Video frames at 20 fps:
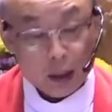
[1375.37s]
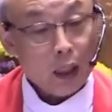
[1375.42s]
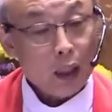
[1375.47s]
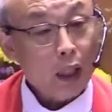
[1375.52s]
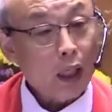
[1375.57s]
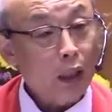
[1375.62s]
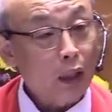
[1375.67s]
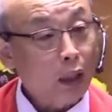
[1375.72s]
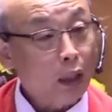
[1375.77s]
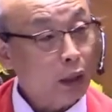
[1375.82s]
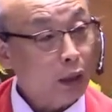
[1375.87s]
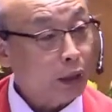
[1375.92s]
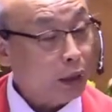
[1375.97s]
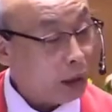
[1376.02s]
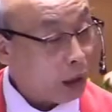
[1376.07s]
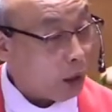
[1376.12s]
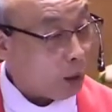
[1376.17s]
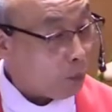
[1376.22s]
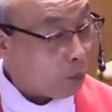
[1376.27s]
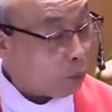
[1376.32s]
and
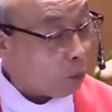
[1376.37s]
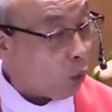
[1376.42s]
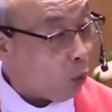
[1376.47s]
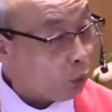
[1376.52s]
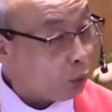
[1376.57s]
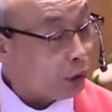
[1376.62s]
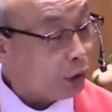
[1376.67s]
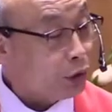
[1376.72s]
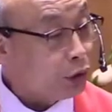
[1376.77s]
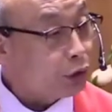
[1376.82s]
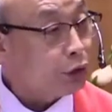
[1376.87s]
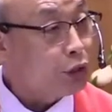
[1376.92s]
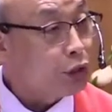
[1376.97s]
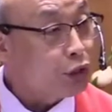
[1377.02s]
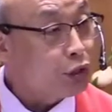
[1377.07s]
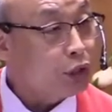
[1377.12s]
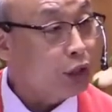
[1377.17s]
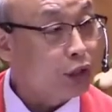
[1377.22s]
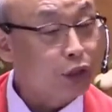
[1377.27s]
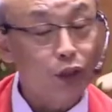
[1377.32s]
in our modern
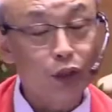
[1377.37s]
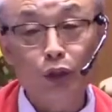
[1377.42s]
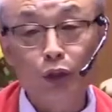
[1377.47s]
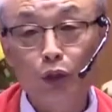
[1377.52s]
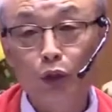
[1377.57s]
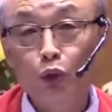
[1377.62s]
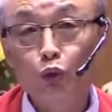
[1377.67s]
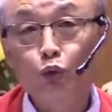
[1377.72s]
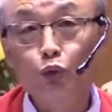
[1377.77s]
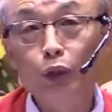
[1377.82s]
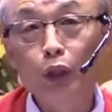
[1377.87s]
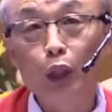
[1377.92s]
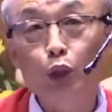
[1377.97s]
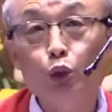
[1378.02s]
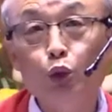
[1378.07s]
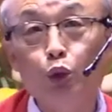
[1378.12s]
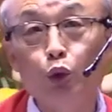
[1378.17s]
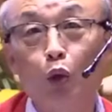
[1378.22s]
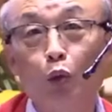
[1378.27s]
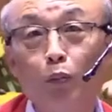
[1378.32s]
Christians, we are
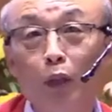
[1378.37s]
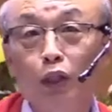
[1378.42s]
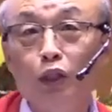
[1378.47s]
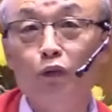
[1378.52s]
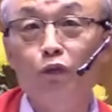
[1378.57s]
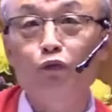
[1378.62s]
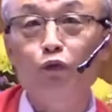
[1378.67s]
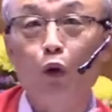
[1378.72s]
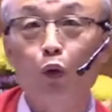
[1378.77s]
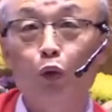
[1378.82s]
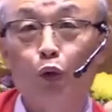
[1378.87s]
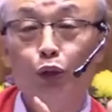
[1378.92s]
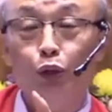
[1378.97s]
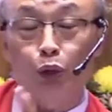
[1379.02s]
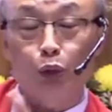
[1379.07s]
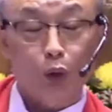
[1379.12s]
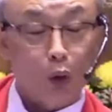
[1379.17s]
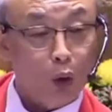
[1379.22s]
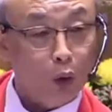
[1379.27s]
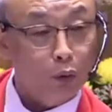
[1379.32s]
so much
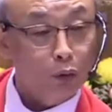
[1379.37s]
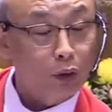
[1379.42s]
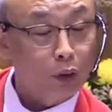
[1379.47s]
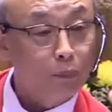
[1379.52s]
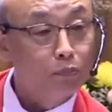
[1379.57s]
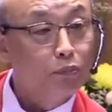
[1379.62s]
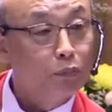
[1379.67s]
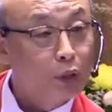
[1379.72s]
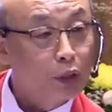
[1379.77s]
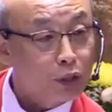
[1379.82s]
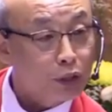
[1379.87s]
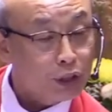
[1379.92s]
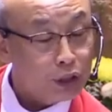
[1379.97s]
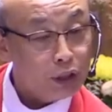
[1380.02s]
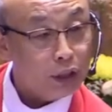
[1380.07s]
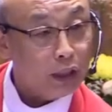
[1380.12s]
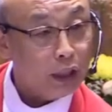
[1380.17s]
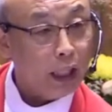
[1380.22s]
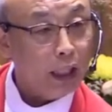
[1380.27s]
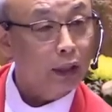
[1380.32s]
focusing on the
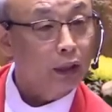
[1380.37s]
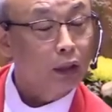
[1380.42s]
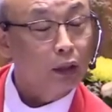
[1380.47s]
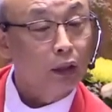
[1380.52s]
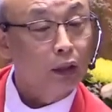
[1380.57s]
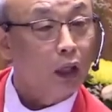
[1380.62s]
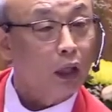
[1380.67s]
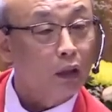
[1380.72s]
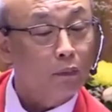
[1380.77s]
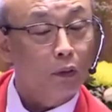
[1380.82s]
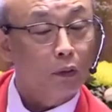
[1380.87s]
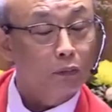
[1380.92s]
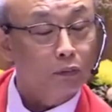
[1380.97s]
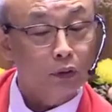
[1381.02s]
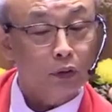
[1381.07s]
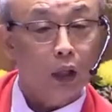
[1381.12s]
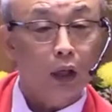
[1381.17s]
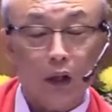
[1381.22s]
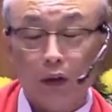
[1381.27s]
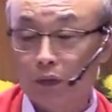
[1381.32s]
mercy and love of
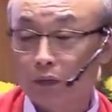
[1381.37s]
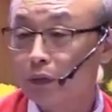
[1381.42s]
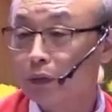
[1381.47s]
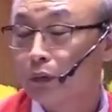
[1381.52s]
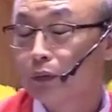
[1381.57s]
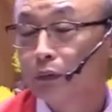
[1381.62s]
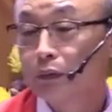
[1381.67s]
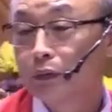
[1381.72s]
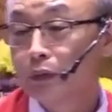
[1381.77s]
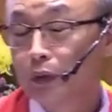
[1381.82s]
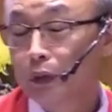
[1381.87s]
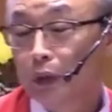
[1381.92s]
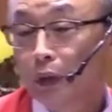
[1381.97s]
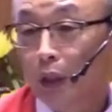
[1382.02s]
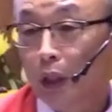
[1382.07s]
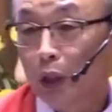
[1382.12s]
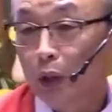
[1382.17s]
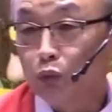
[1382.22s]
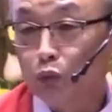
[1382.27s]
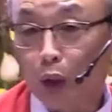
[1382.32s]
God.
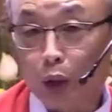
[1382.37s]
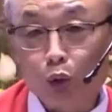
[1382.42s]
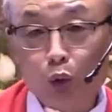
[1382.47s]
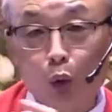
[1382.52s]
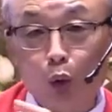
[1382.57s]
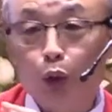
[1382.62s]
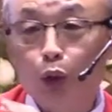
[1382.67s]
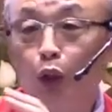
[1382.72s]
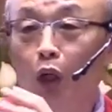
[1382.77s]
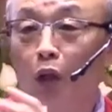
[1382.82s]
And we are talking